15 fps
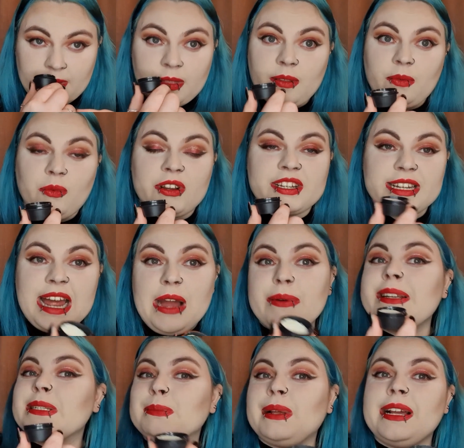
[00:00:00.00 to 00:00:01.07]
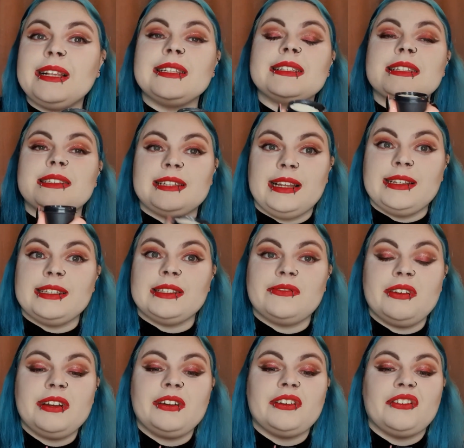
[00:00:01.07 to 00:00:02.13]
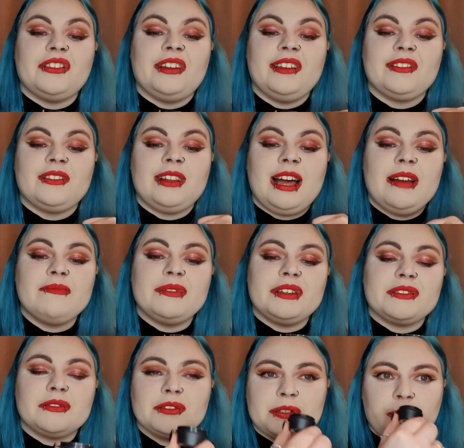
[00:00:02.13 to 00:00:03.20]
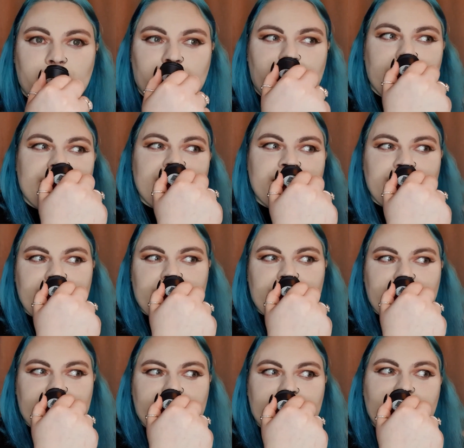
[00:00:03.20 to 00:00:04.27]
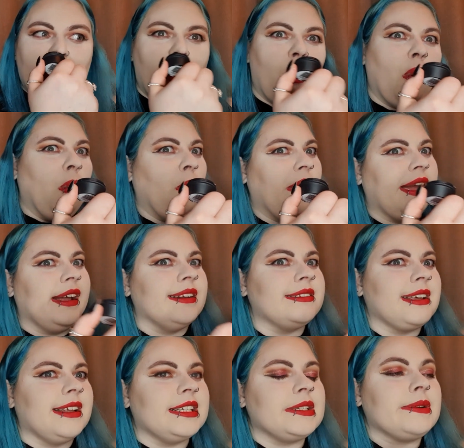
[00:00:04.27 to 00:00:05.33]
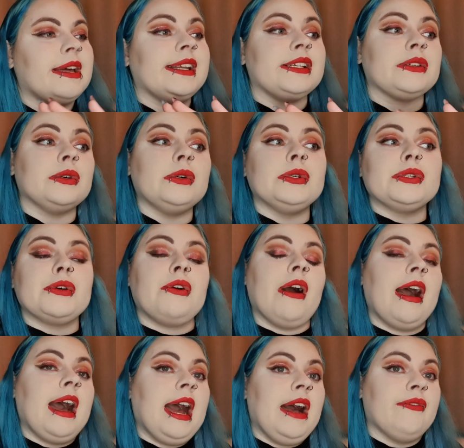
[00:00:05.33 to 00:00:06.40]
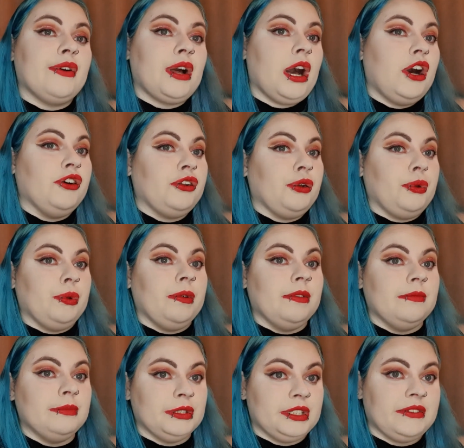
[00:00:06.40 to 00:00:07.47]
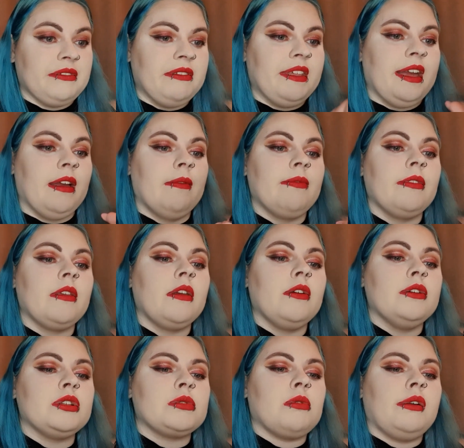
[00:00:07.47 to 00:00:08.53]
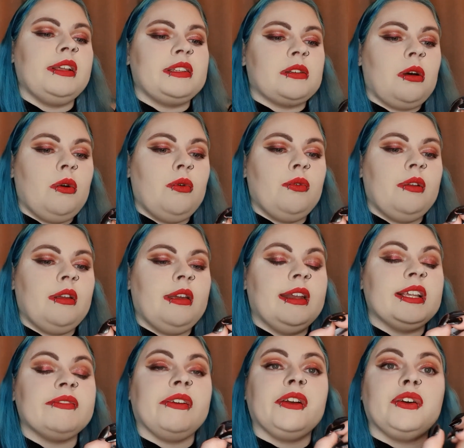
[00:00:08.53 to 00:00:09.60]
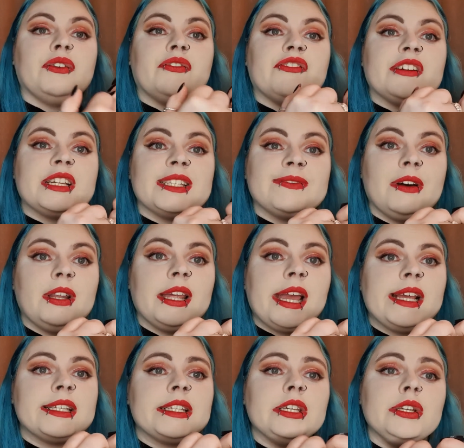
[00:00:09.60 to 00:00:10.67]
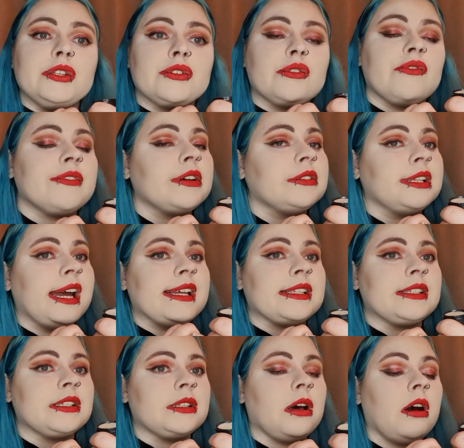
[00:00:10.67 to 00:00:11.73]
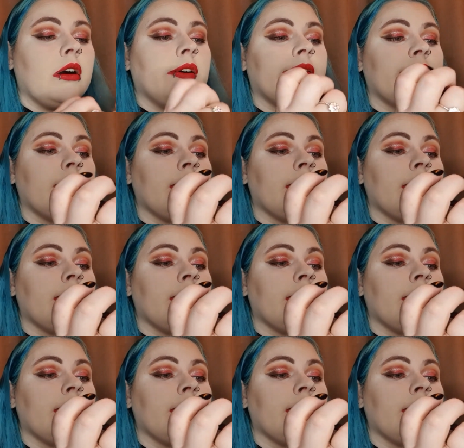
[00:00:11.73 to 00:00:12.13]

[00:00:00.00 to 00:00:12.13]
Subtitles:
which now explains the scent to it because it is lime, but it's also got a weird scent to it, and it's also got avocado butter in there. So on its own, it is very good for exfoliating. You do feel nice and soft.